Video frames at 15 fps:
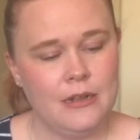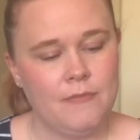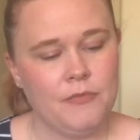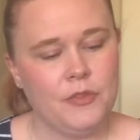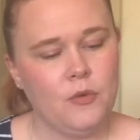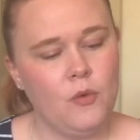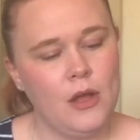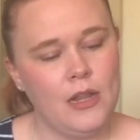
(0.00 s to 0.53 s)

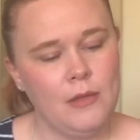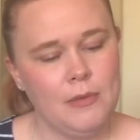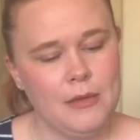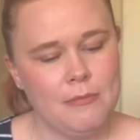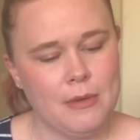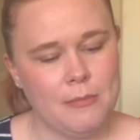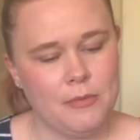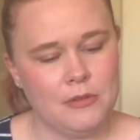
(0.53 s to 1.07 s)
The wallaby
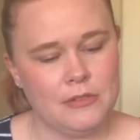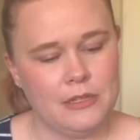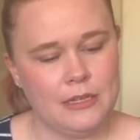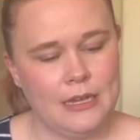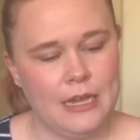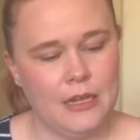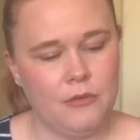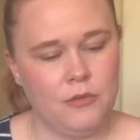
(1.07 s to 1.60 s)
members of the
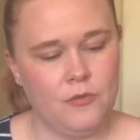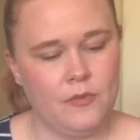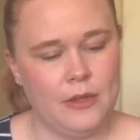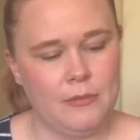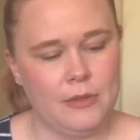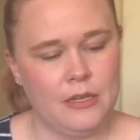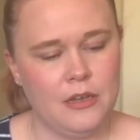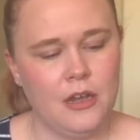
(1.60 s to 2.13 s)
kangaroo
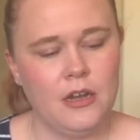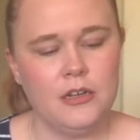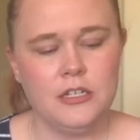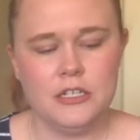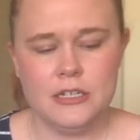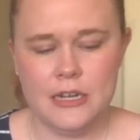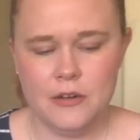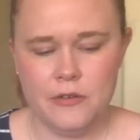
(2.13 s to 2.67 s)
family are
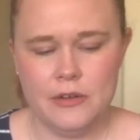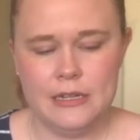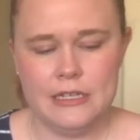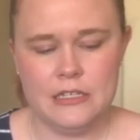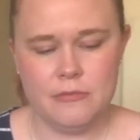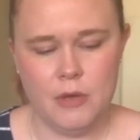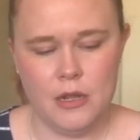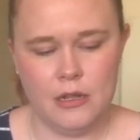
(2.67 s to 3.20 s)
generally
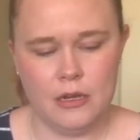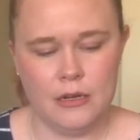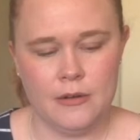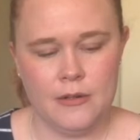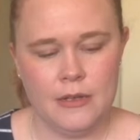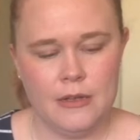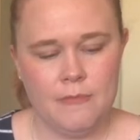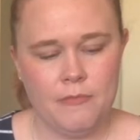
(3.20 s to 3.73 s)
smaller,
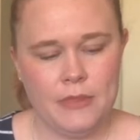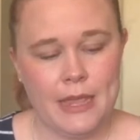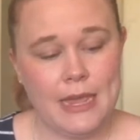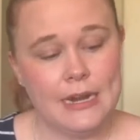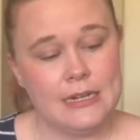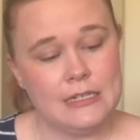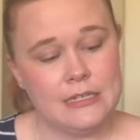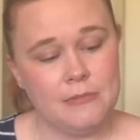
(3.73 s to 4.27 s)
and
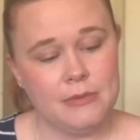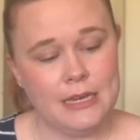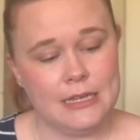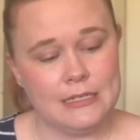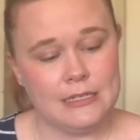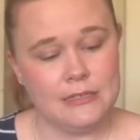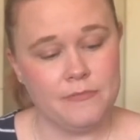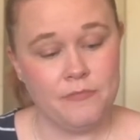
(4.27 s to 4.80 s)
in some
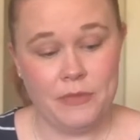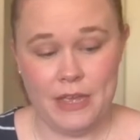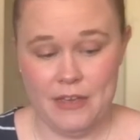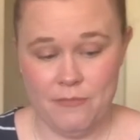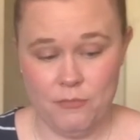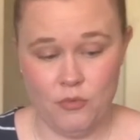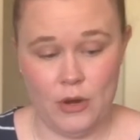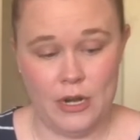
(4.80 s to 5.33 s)
cases
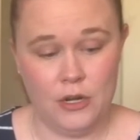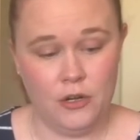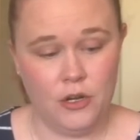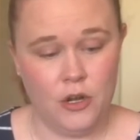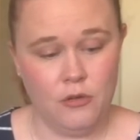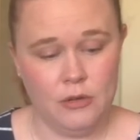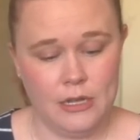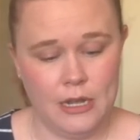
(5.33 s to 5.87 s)
have brighter
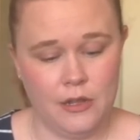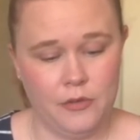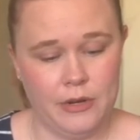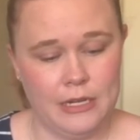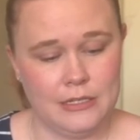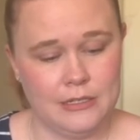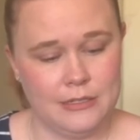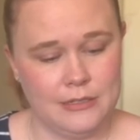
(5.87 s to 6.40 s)
coat
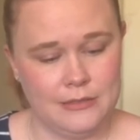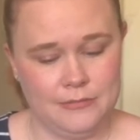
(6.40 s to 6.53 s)
colorings.